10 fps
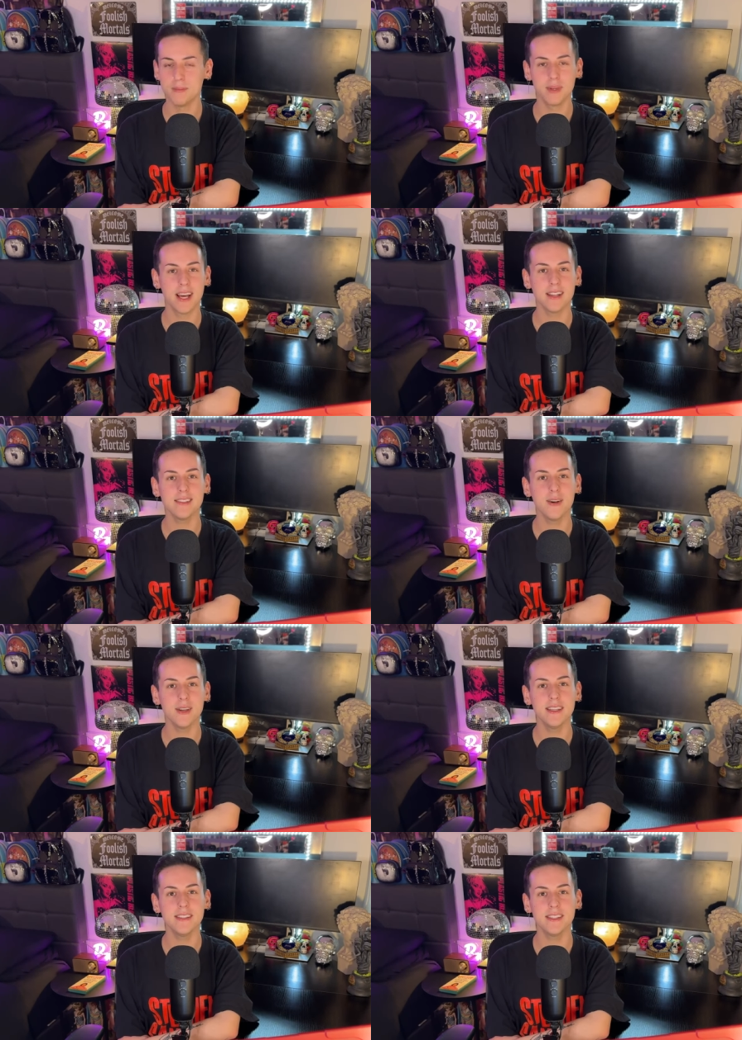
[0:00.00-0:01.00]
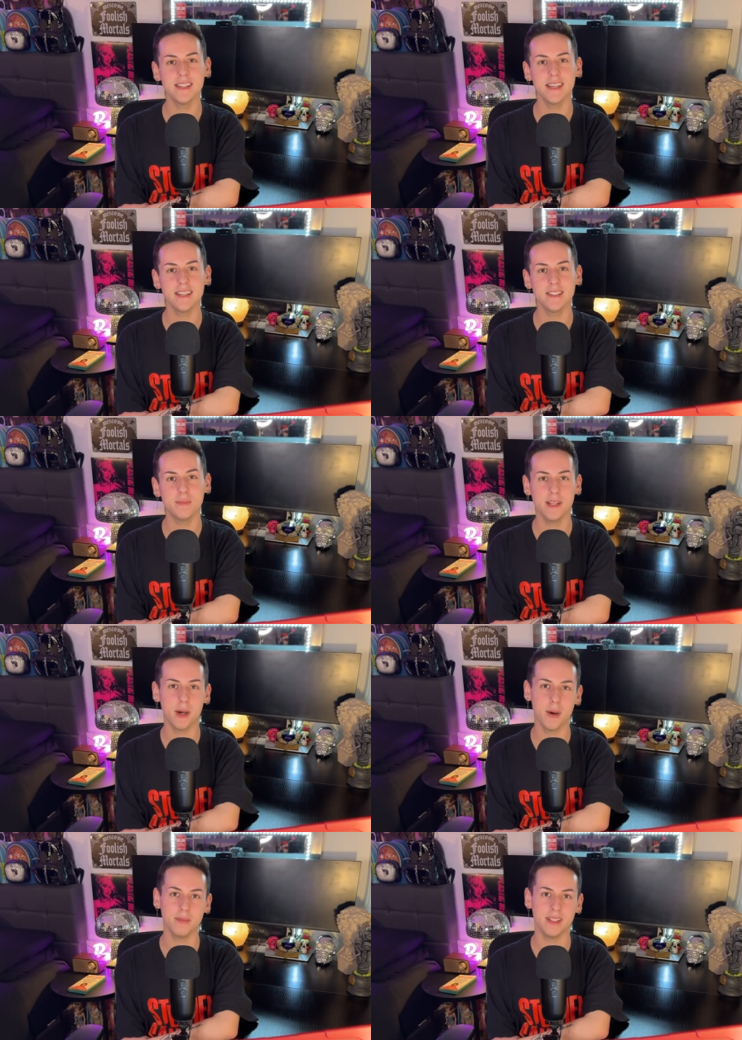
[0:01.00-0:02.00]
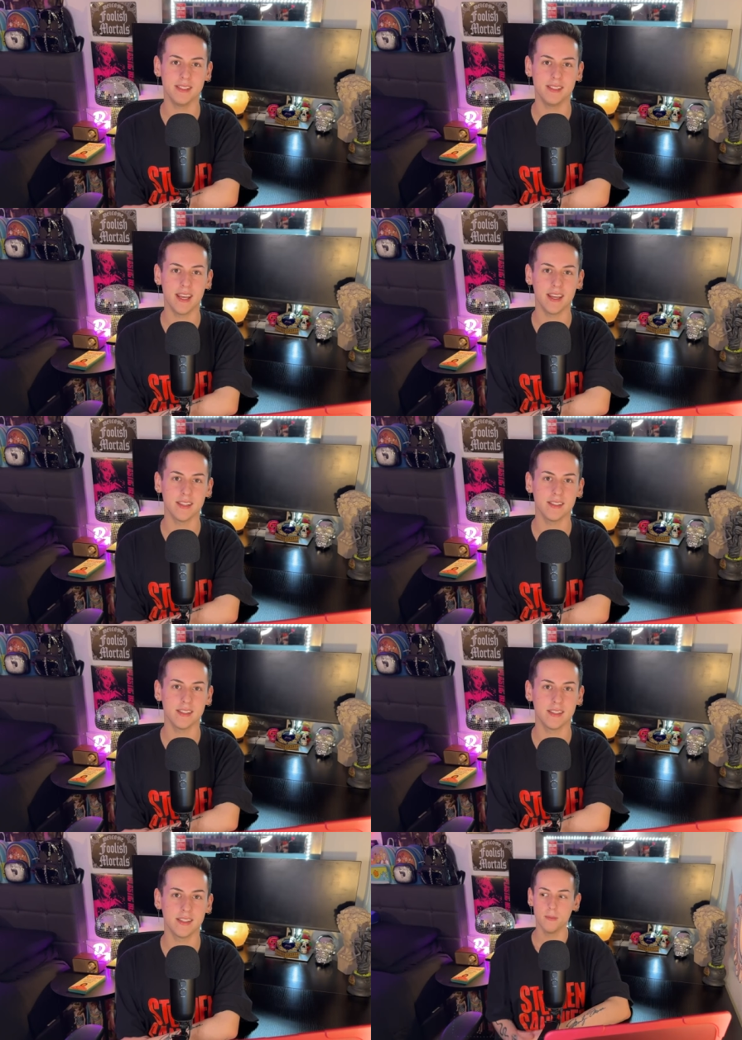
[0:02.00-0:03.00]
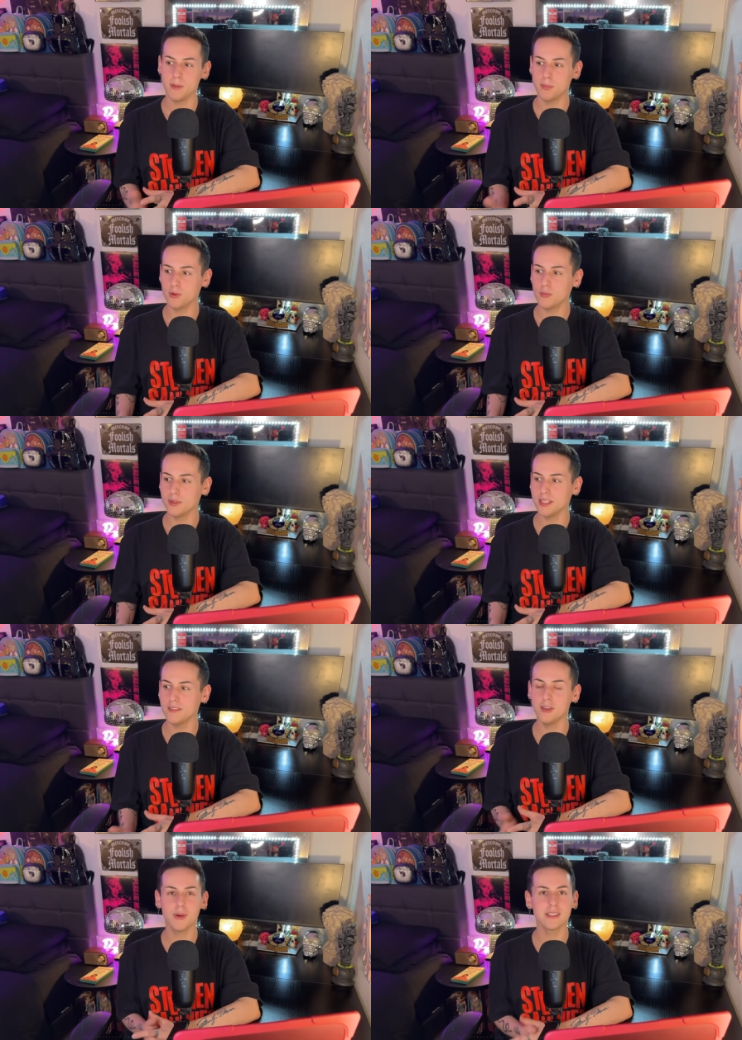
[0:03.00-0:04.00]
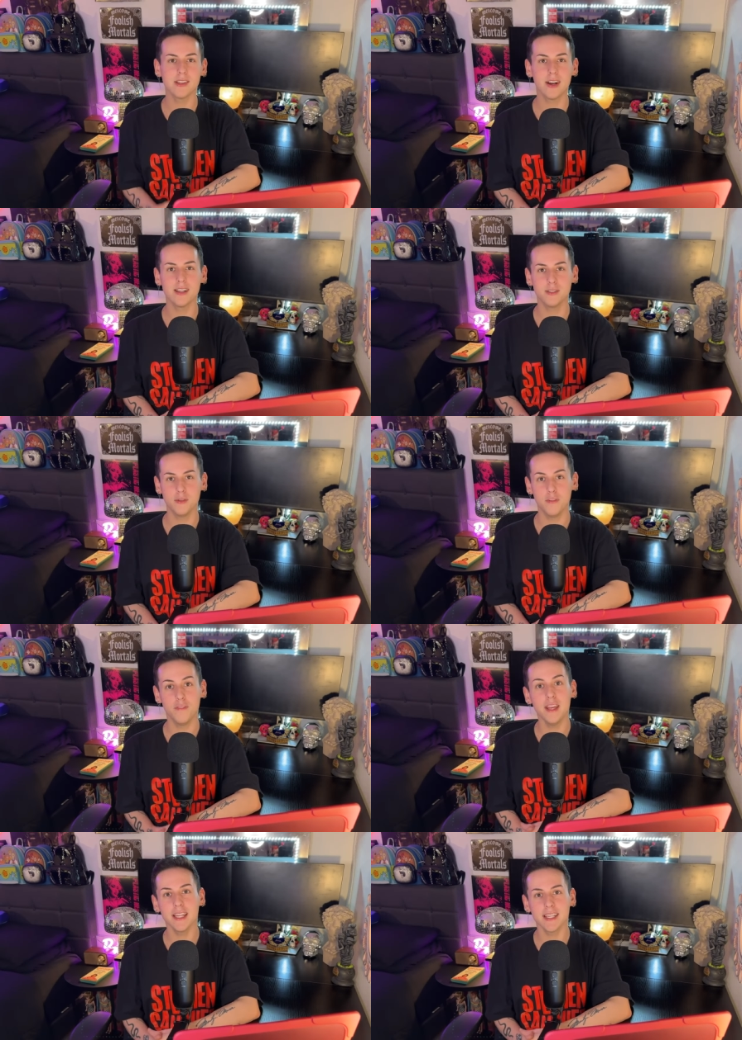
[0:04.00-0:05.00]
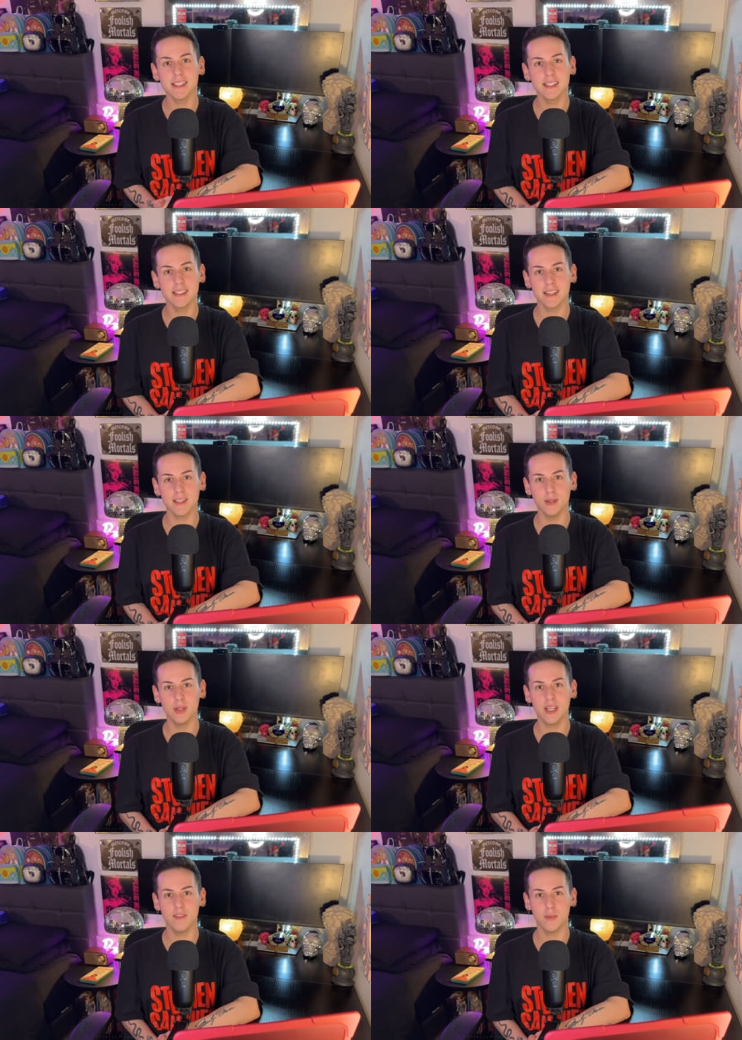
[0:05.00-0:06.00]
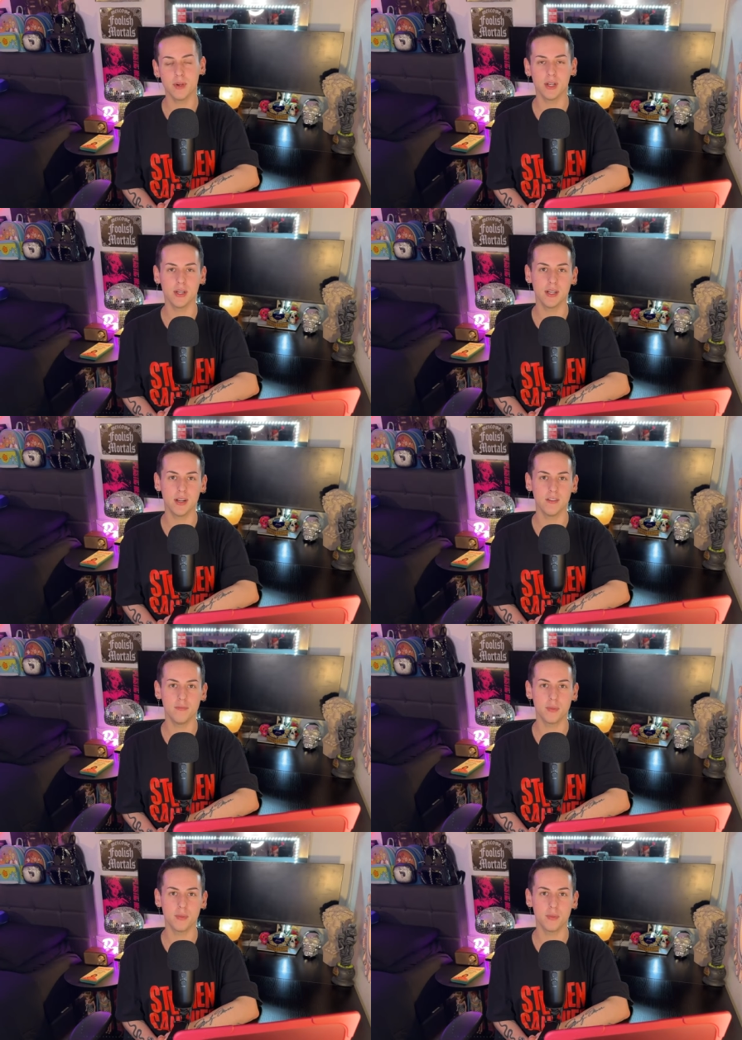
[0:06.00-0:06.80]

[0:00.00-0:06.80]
But that's how easy it's become these days. People will believe you as long as you feel it and you give them a good enough